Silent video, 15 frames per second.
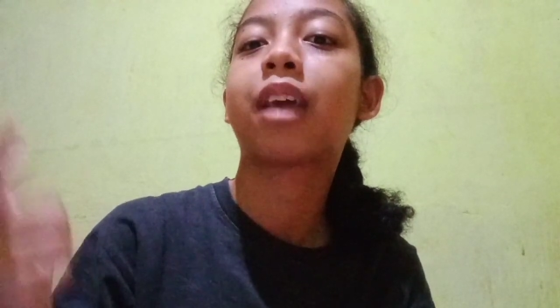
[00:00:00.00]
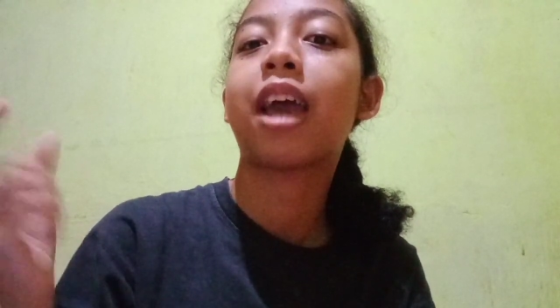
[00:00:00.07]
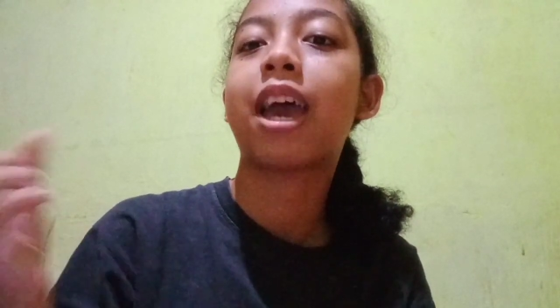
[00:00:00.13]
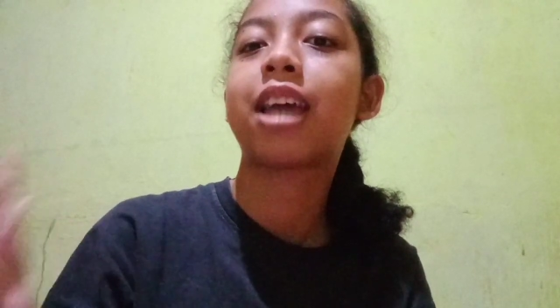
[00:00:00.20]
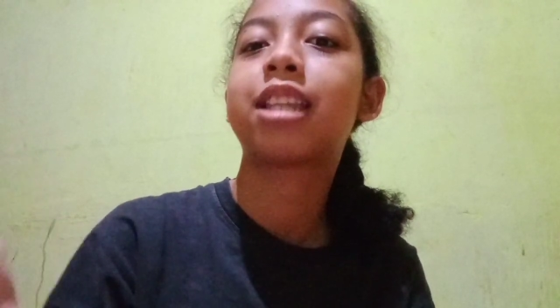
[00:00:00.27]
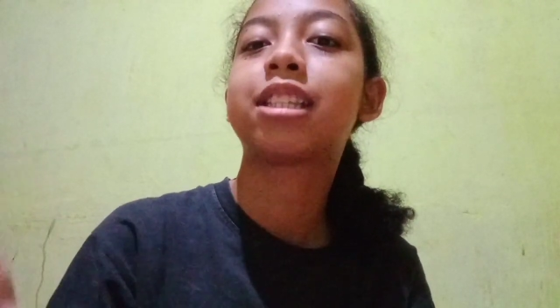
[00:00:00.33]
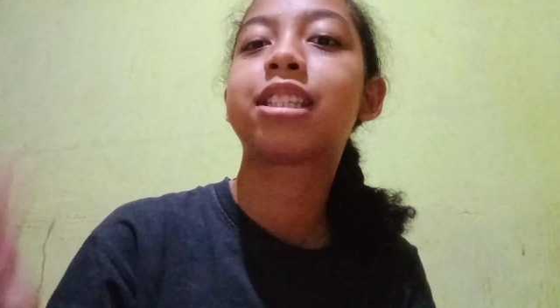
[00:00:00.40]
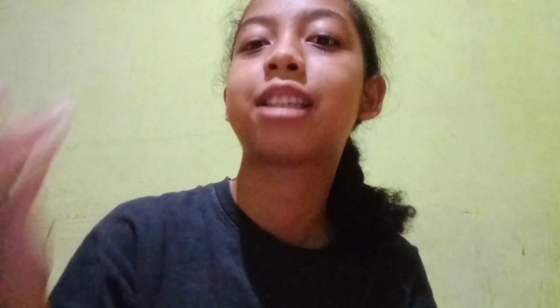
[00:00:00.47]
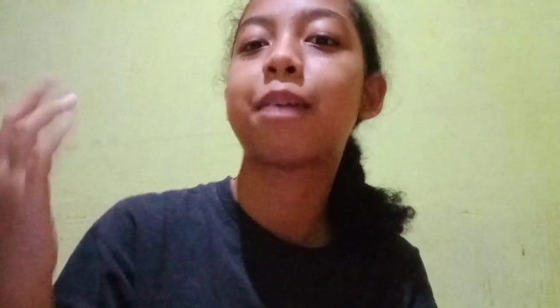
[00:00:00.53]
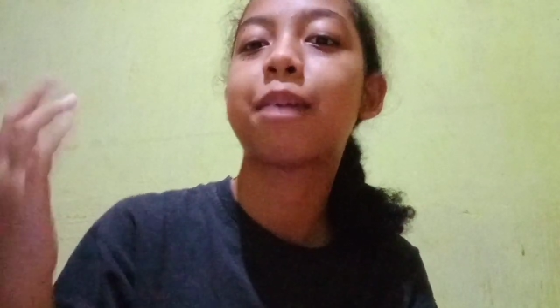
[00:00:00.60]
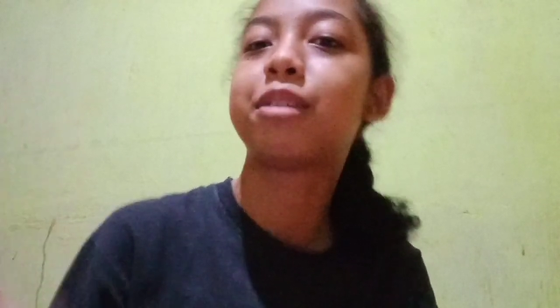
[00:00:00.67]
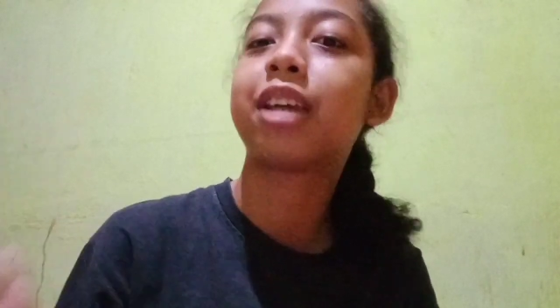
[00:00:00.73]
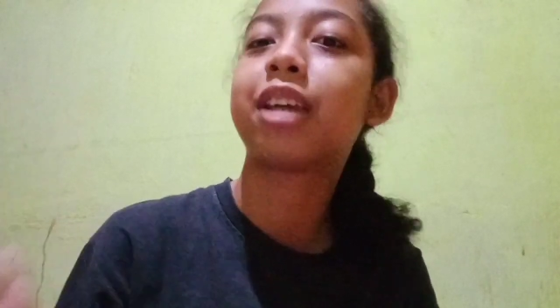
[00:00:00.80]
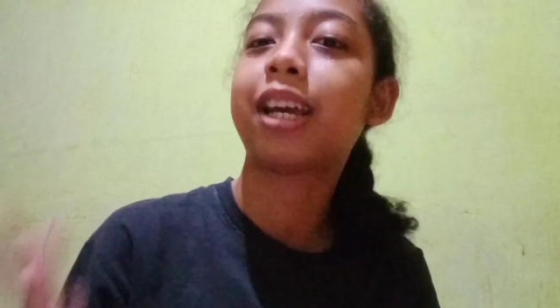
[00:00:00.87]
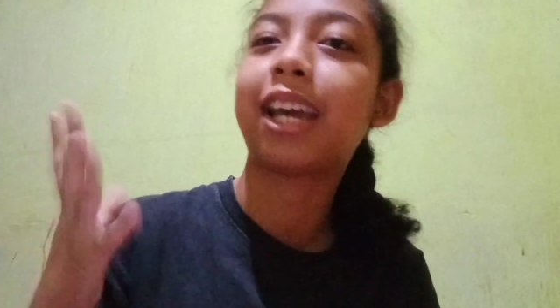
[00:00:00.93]
add
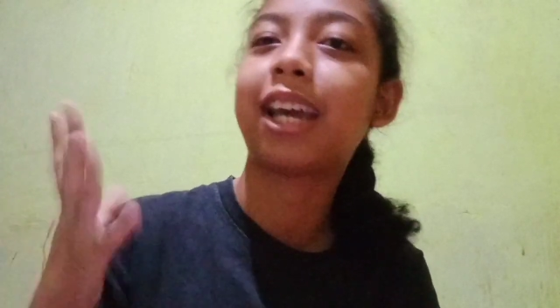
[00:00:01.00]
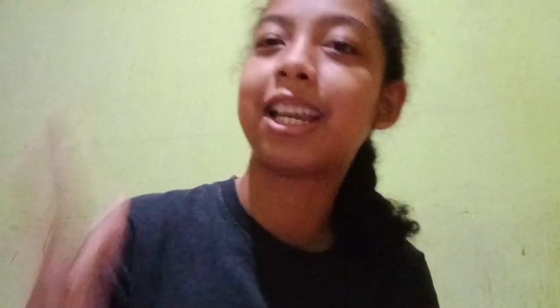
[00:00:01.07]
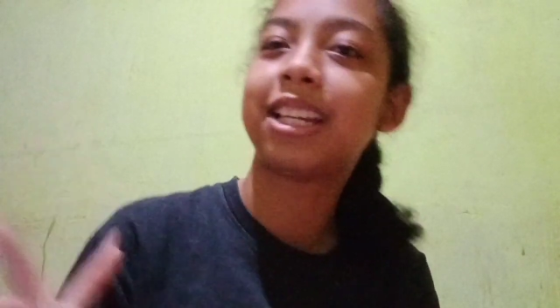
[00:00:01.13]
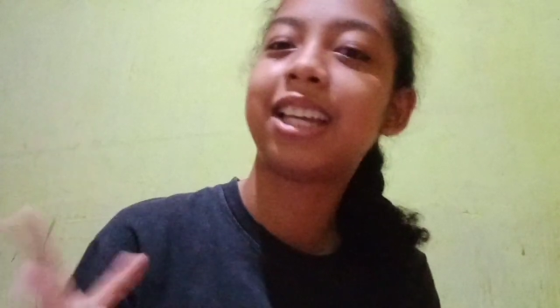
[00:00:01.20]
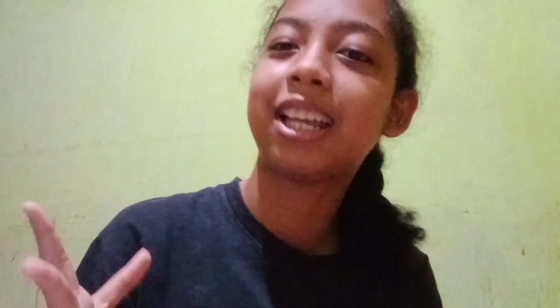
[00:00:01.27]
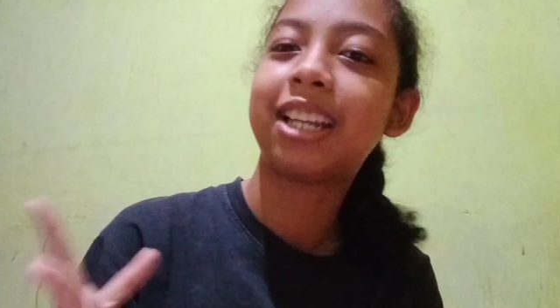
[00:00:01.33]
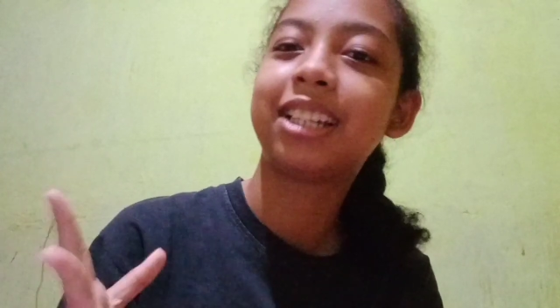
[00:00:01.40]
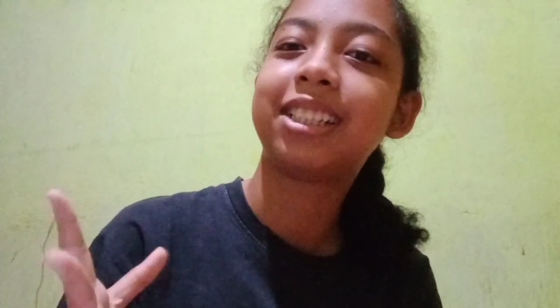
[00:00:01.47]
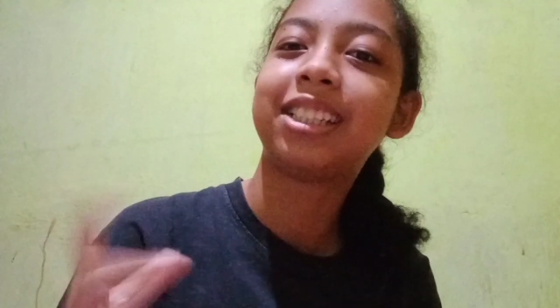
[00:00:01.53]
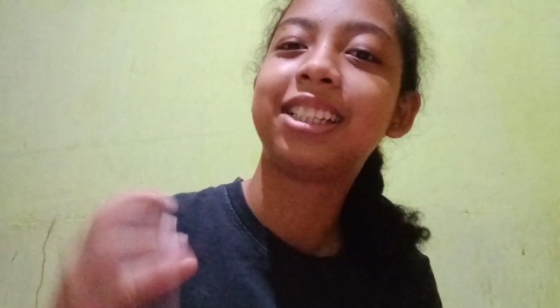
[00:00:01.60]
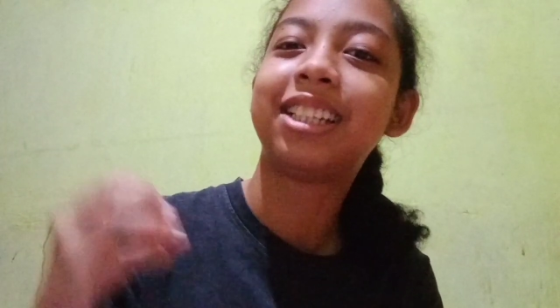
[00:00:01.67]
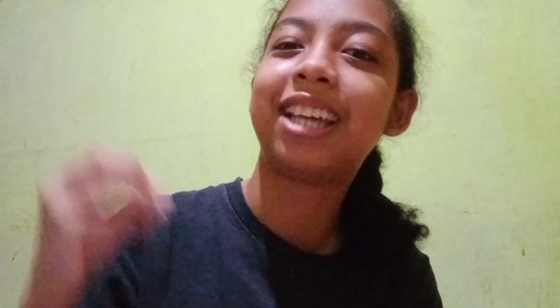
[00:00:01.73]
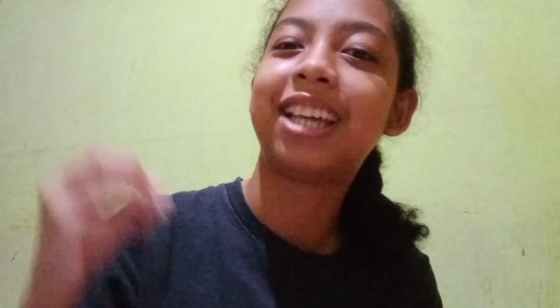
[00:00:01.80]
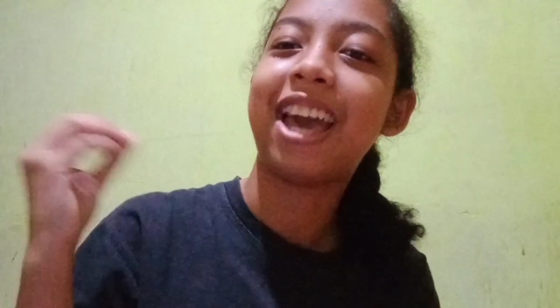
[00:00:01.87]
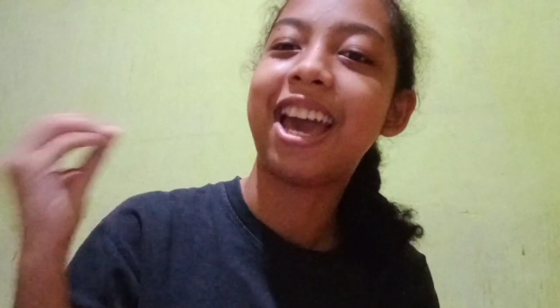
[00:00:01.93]
subject and then
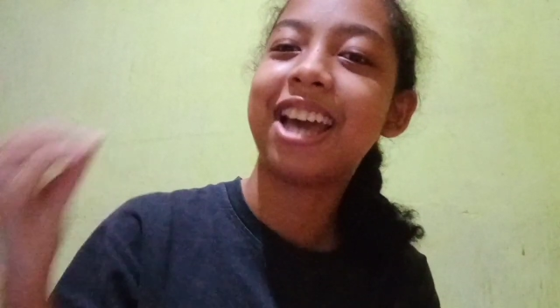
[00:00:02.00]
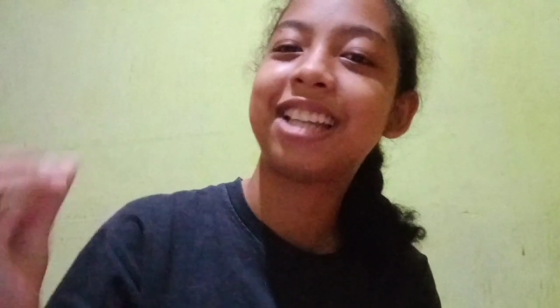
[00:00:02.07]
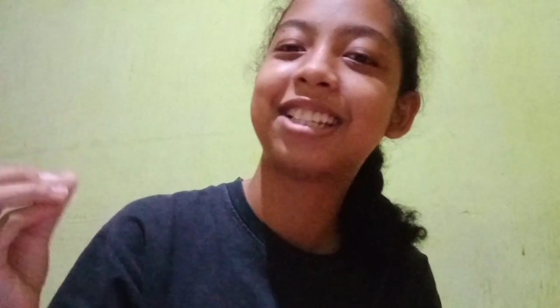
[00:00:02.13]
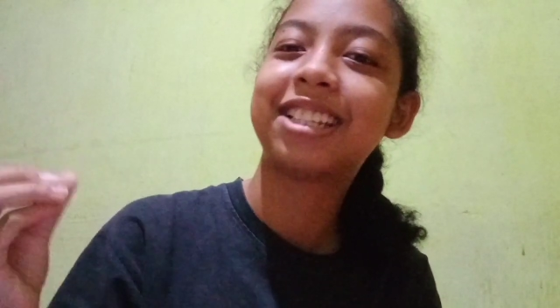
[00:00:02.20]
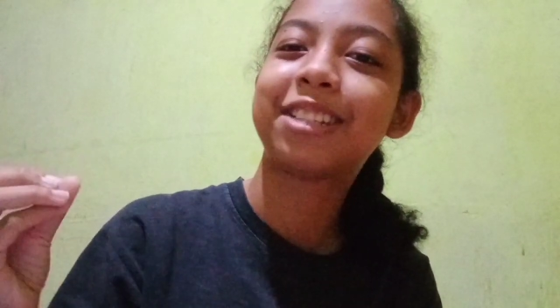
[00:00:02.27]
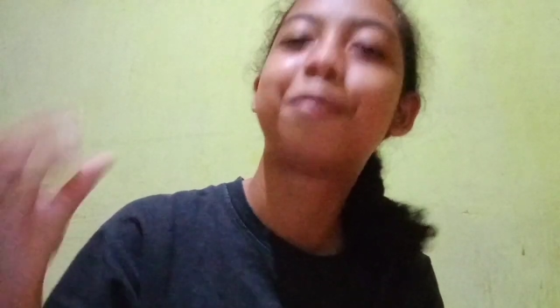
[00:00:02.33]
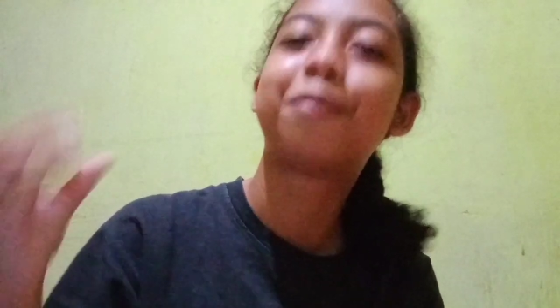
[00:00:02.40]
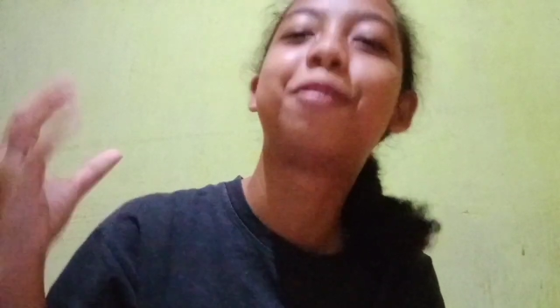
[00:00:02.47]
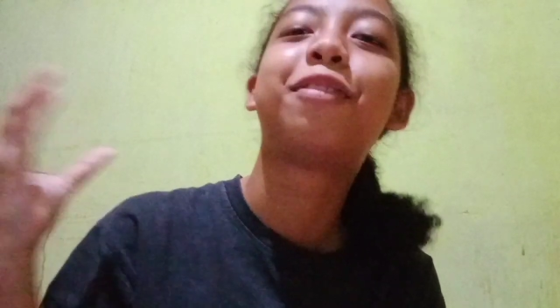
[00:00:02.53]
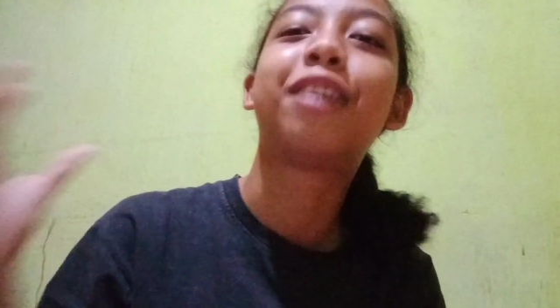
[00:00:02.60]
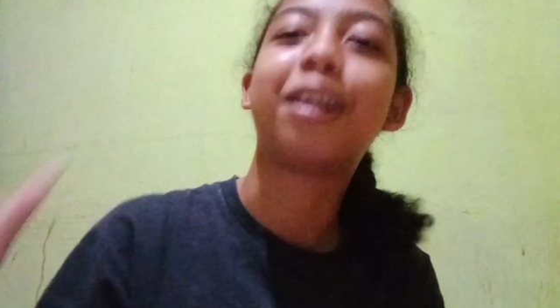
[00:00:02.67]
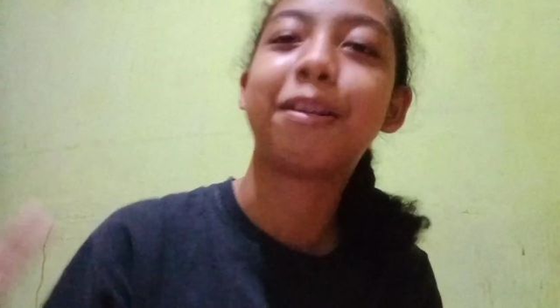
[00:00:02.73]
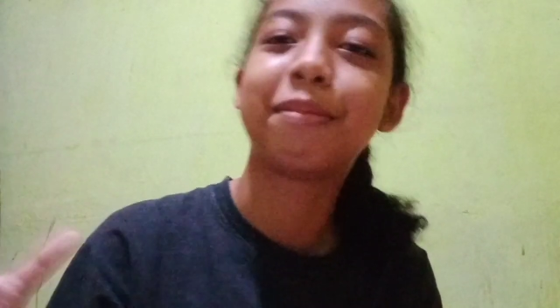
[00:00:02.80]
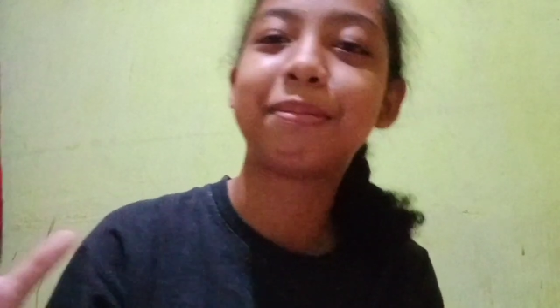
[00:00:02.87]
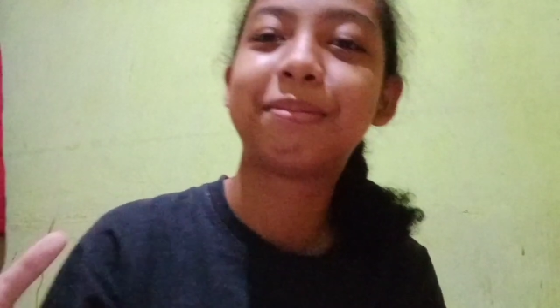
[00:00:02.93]
add verb.